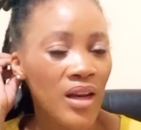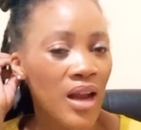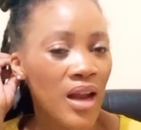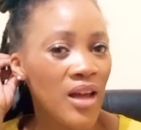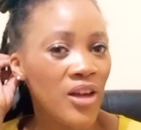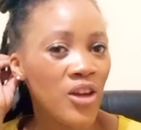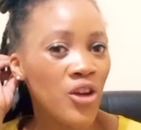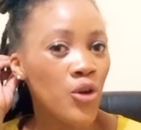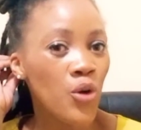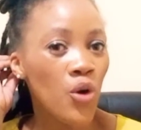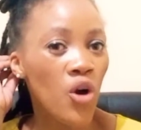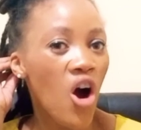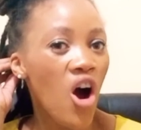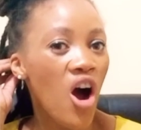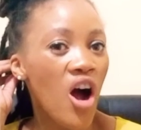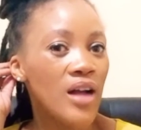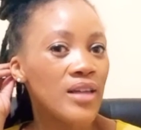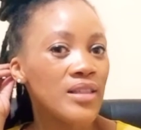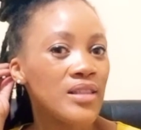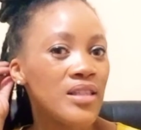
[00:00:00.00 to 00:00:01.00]
like, you
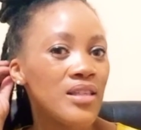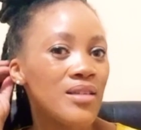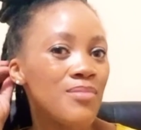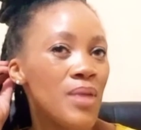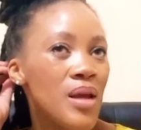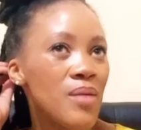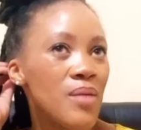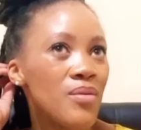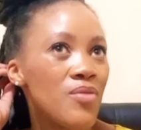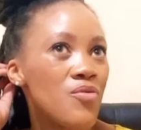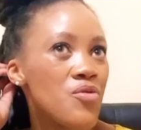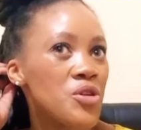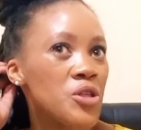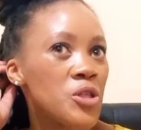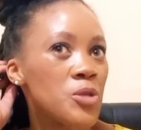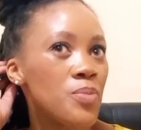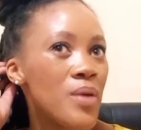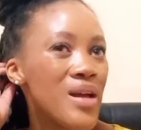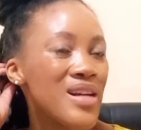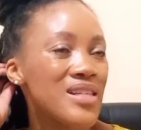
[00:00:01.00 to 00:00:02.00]
can't maybe
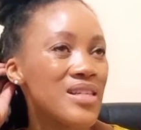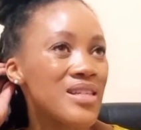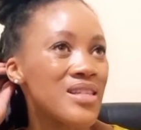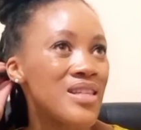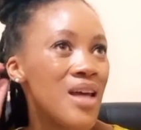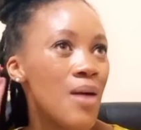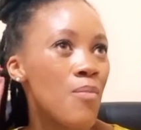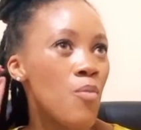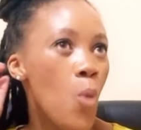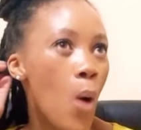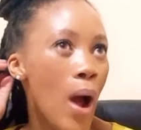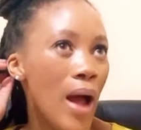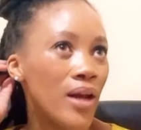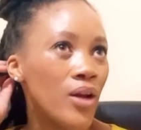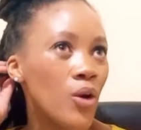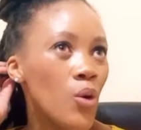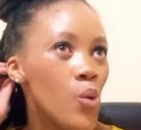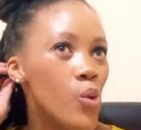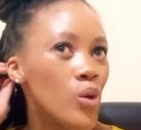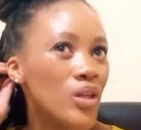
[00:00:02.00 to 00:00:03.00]
respect
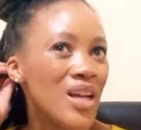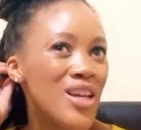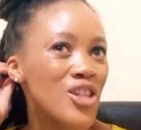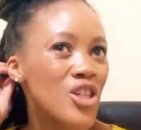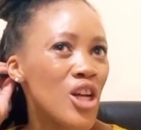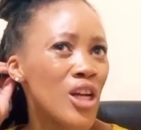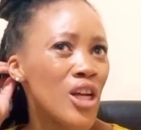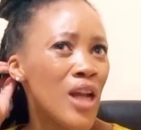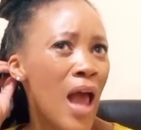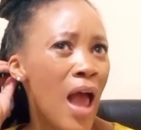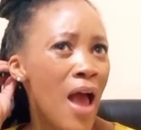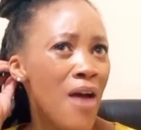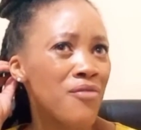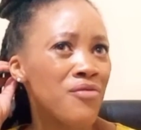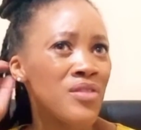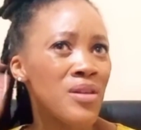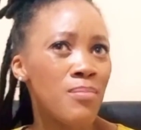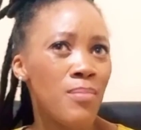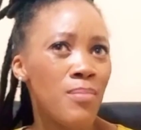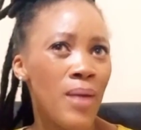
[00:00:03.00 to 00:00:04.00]
someone who does not
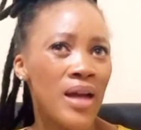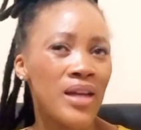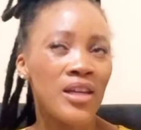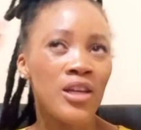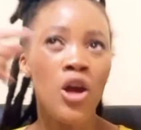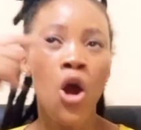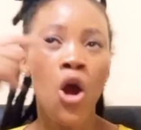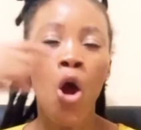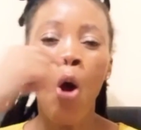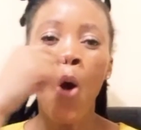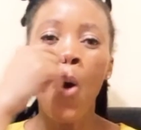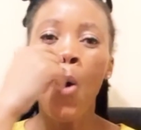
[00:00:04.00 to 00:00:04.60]
have the money.